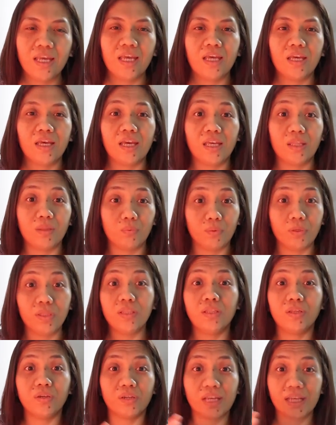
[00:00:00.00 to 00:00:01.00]
and with
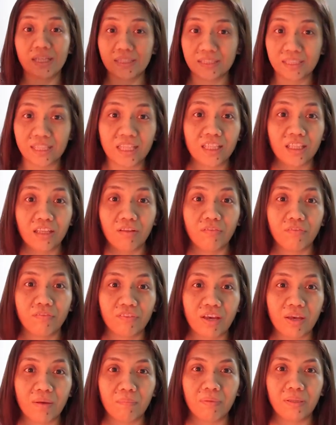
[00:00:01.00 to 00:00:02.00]
your extended
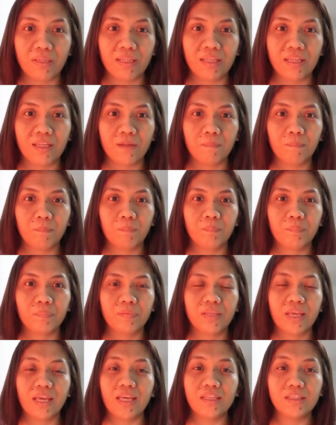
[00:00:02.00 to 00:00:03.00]
family.
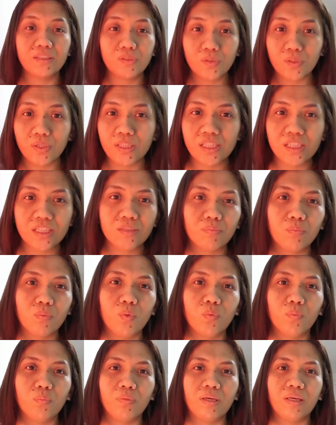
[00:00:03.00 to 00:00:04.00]
Enjoy this
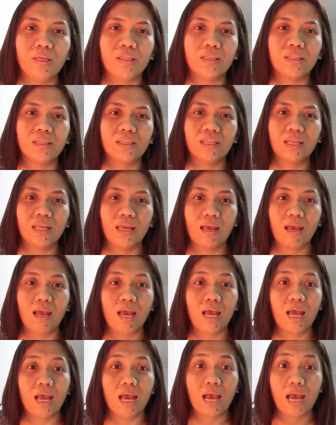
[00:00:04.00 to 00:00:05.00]
moment.
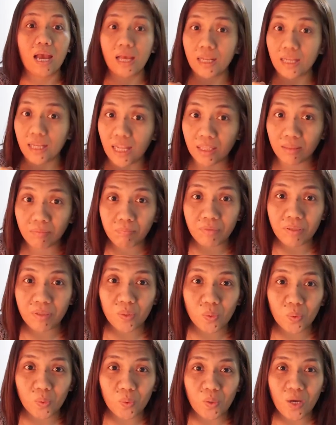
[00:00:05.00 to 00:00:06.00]
Let me
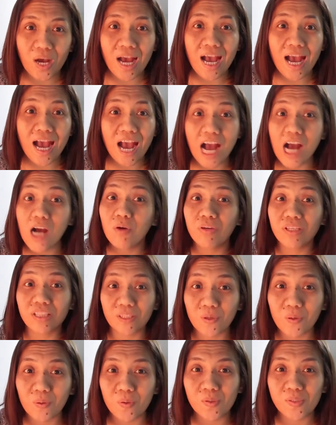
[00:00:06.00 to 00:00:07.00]
know how it
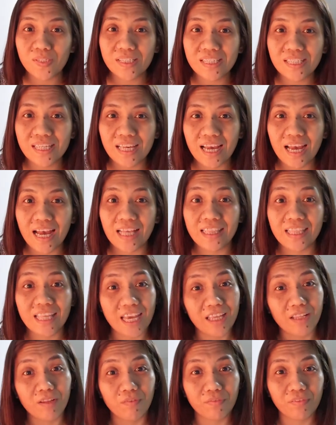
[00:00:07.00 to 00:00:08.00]
goes at the
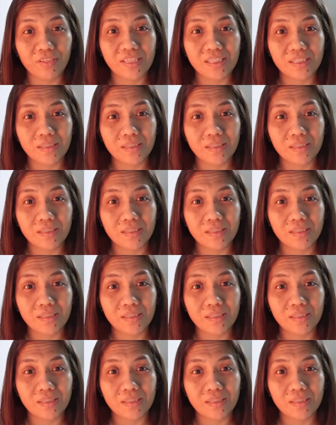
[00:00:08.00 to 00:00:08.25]
end of this